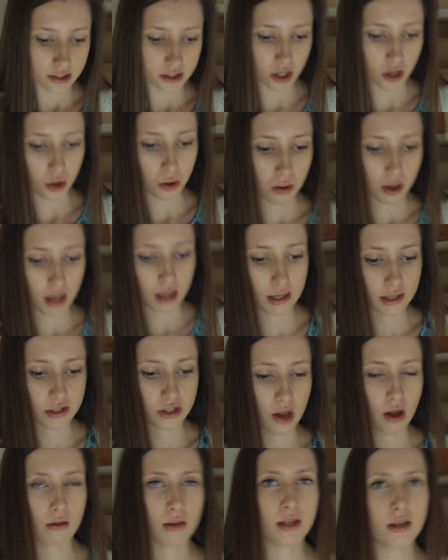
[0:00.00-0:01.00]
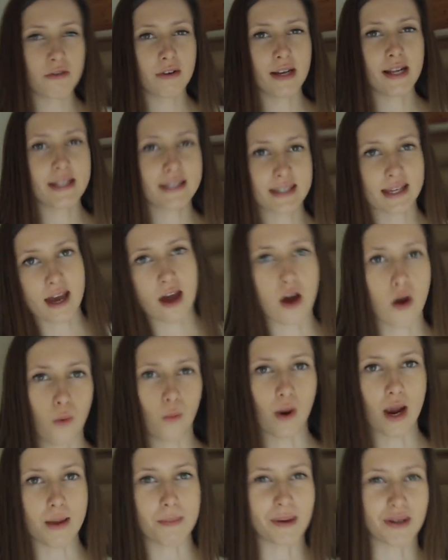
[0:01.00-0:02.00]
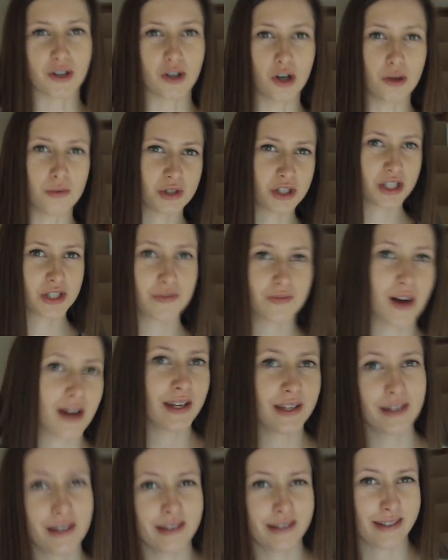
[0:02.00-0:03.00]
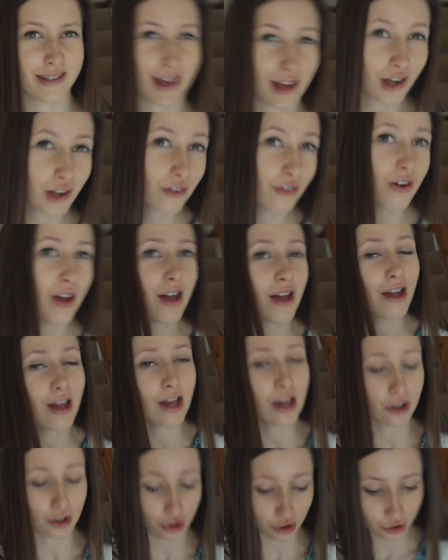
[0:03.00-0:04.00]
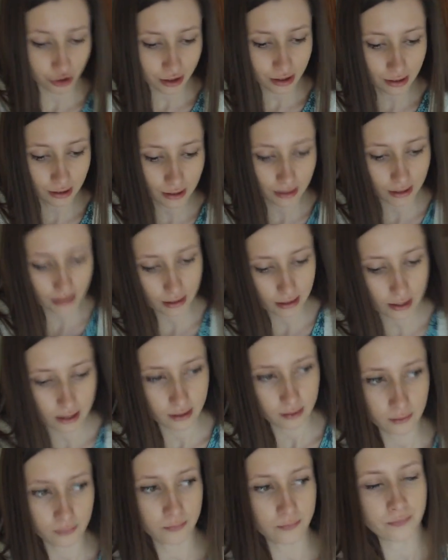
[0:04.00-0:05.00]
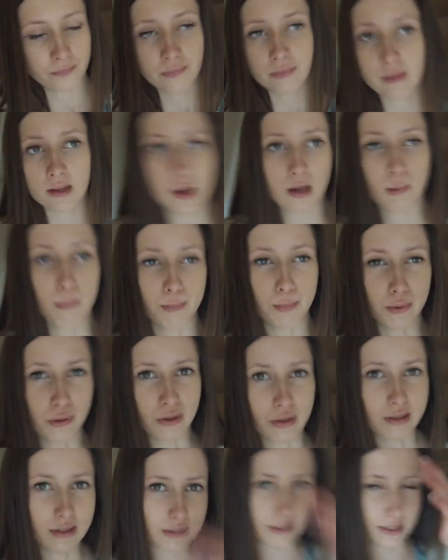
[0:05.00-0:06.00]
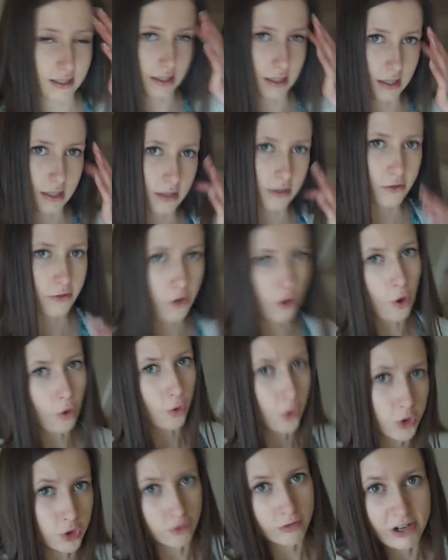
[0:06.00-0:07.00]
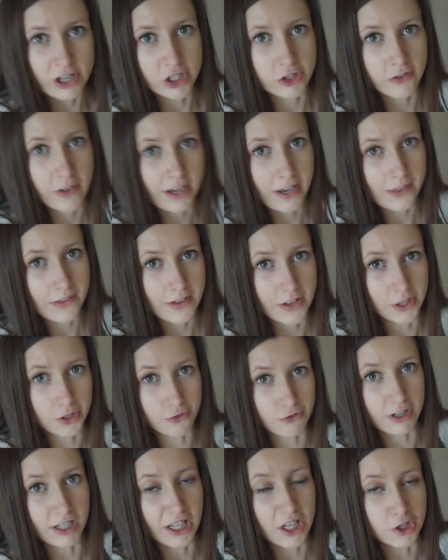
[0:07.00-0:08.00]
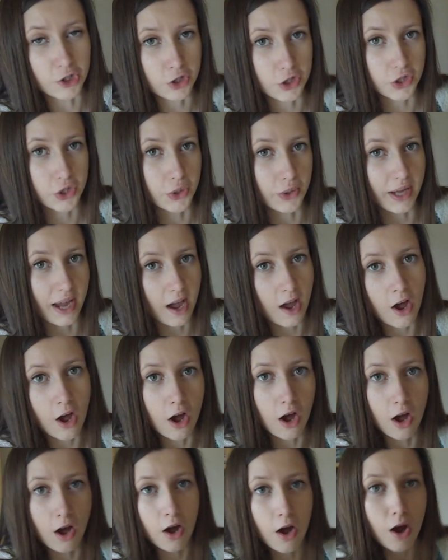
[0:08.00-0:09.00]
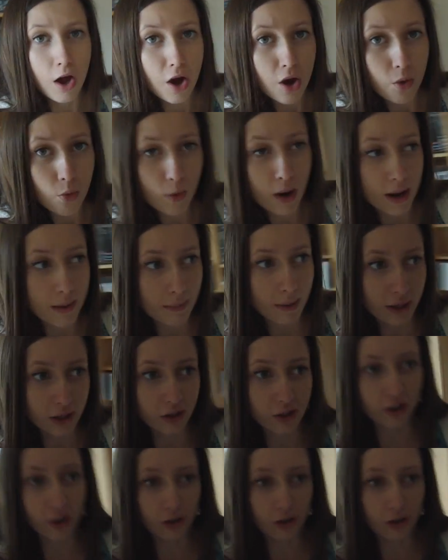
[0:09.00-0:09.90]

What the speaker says: so it's only really to get her weight back up. She's finding herself currently, but the whole syringe feeding thing is really just to get her weight back